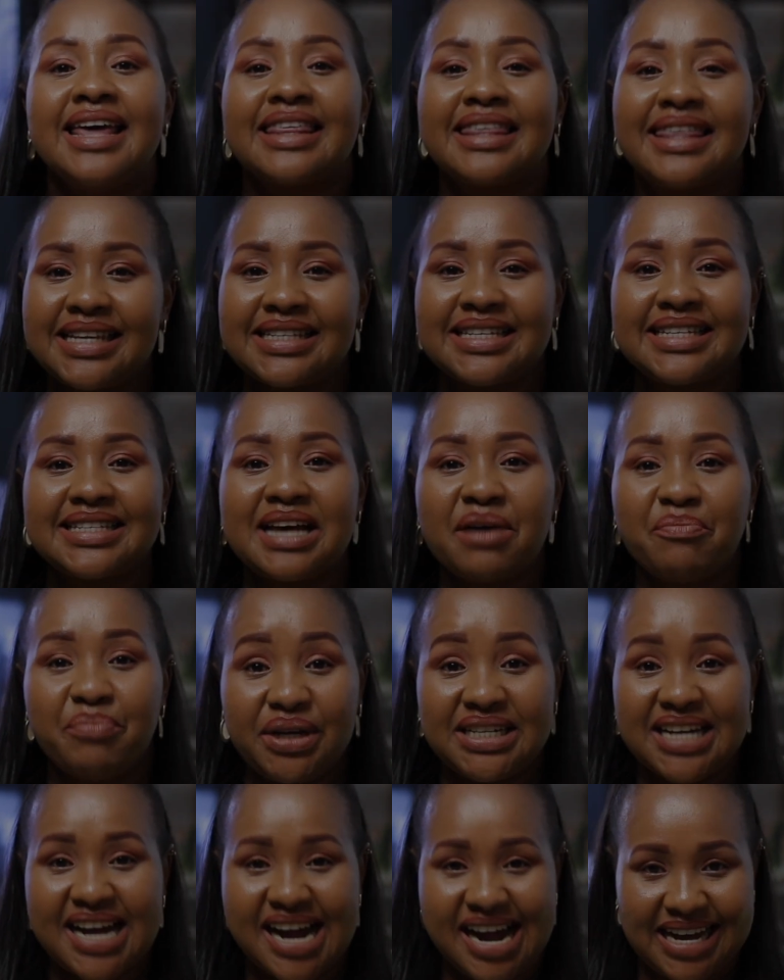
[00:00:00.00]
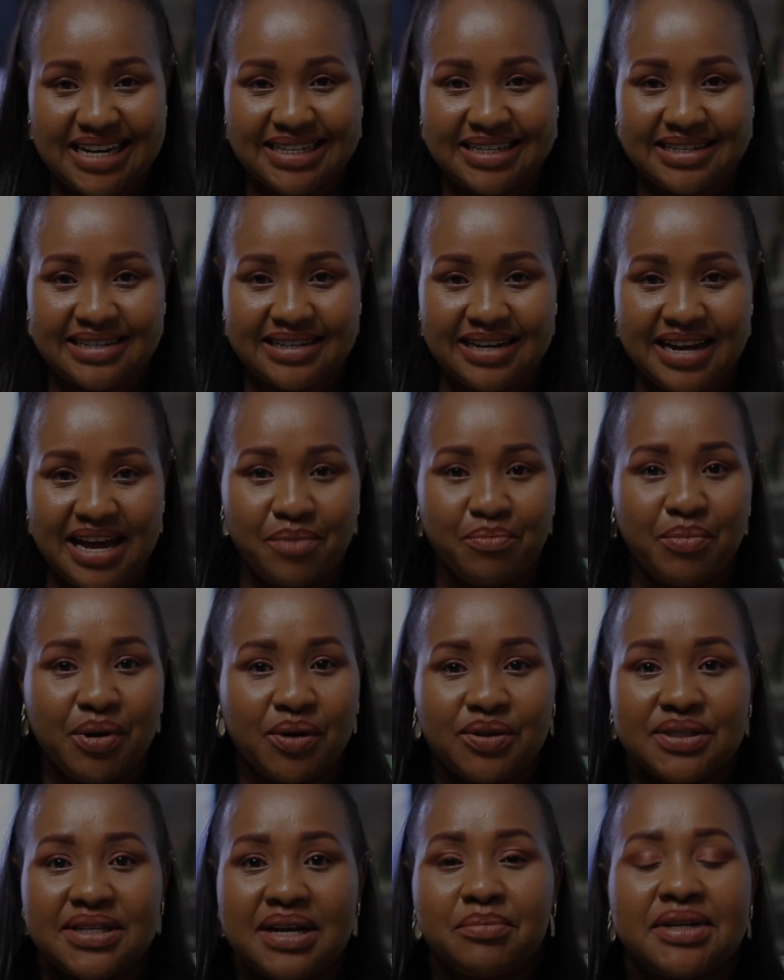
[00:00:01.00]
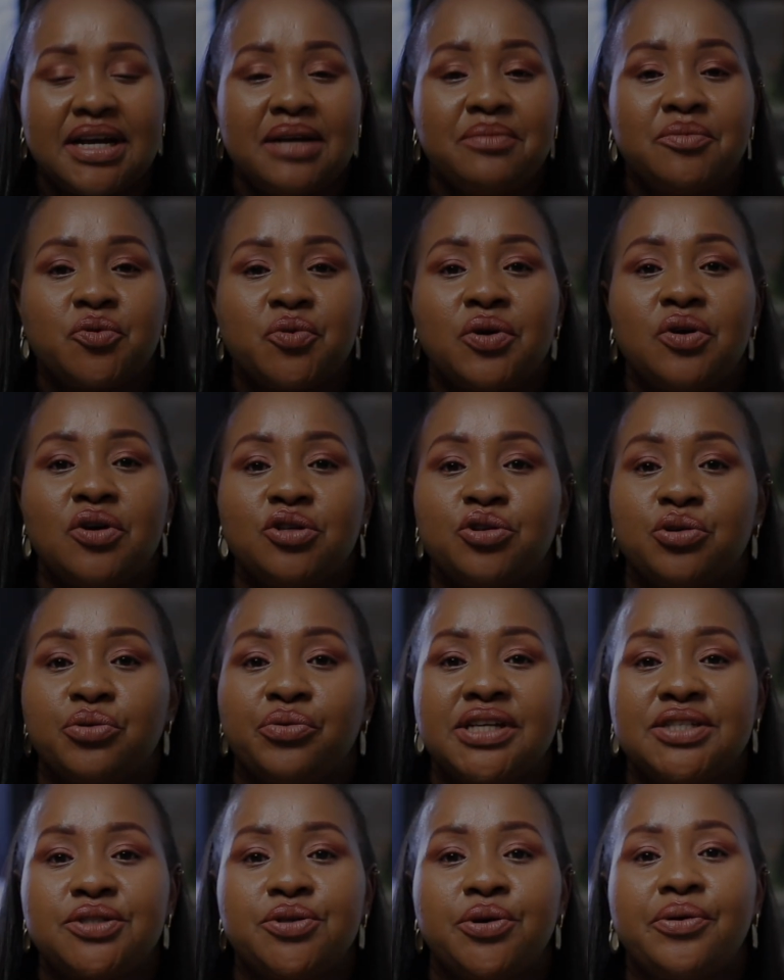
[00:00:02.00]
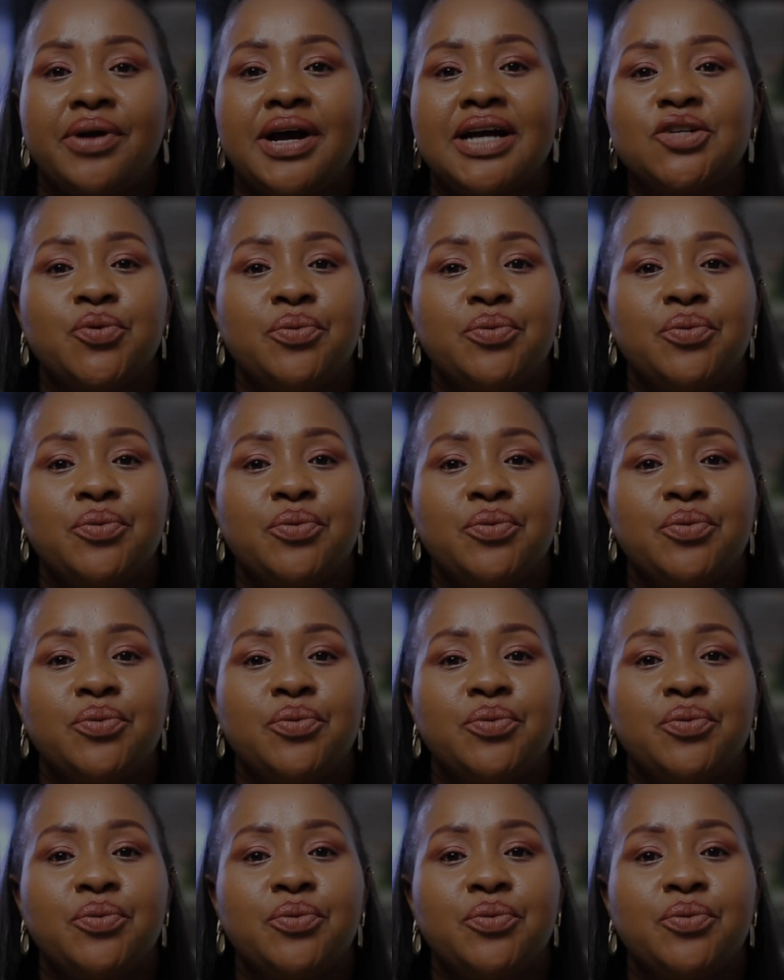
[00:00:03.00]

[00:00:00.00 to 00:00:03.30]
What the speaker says: This is a bit hard because sometimes we go to restaurant,